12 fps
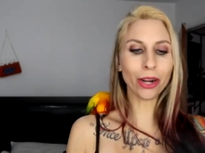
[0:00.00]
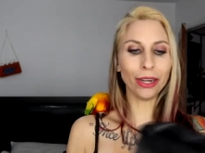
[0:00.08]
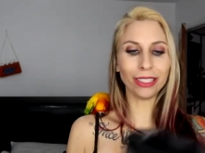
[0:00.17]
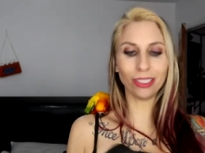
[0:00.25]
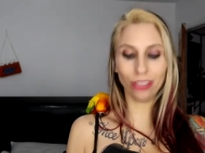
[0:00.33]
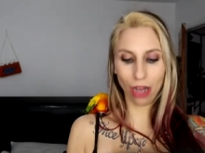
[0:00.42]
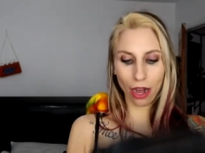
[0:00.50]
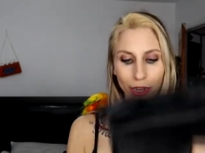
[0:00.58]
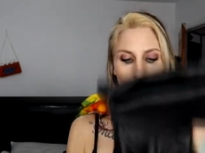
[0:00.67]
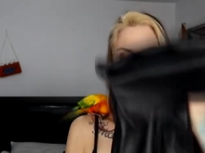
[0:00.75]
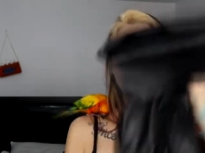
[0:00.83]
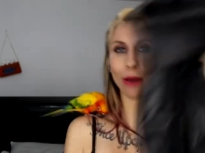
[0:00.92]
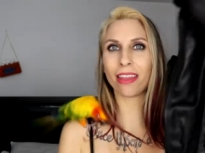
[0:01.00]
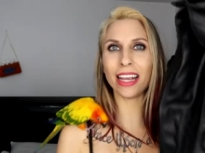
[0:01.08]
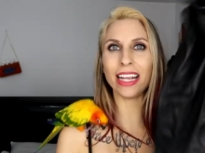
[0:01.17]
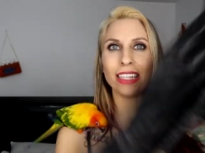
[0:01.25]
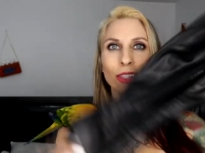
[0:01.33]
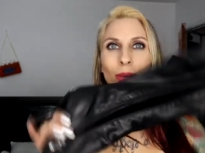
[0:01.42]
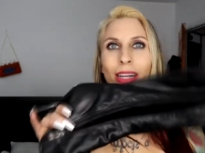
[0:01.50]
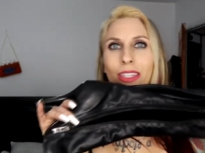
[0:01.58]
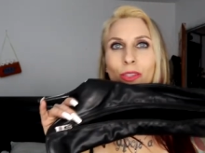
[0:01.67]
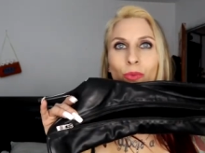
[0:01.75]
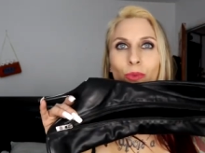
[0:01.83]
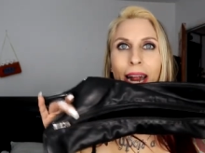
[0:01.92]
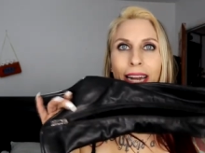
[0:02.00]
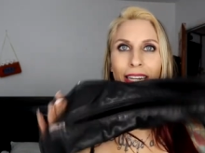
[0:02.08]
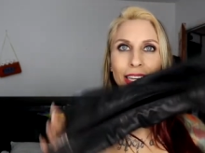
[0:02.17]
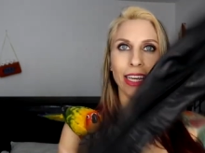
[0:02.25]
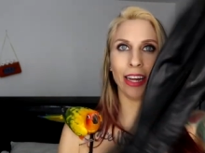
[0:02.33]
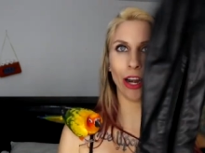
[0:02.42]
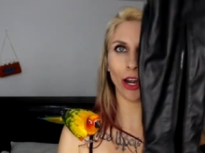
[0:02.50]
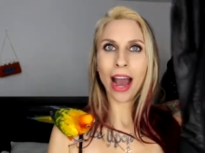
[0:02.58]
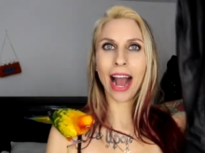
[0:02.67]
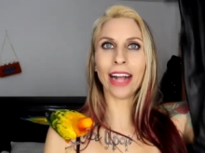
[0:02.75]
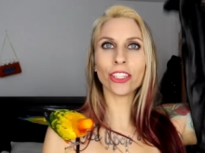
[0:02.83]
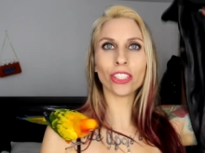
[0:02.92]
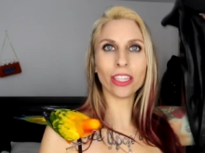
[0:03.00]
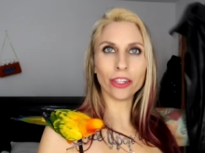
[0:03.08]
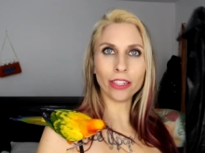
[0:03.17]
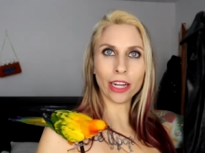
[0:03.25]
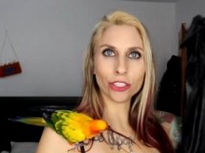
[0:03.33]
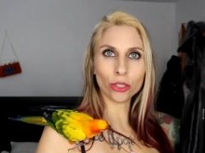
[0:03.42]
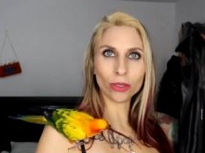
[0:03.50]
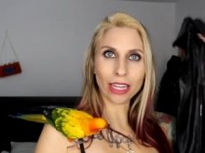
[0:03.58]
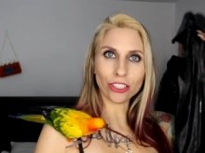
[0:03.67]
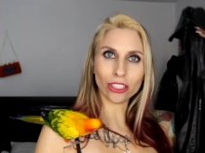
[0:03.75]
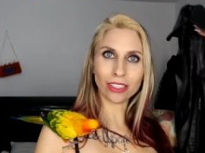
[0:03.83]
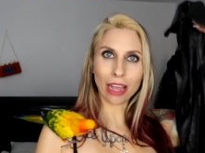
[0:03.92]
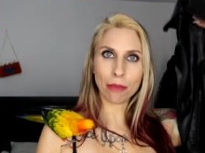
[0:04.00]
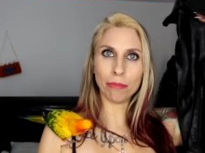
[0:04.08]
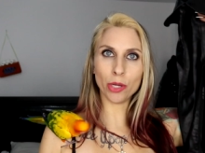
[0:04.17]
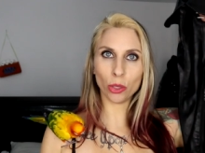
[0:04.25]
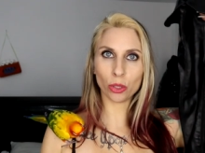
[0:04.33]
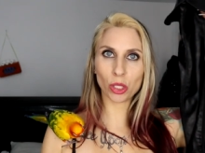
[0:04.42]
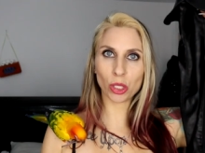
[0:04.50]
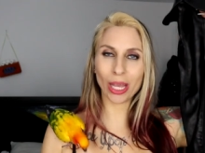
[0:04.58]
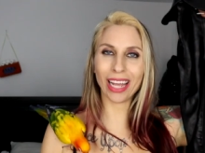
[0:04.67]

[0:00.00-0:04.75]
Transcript: going to talk about these ones right here actually they're not shoes i should say boots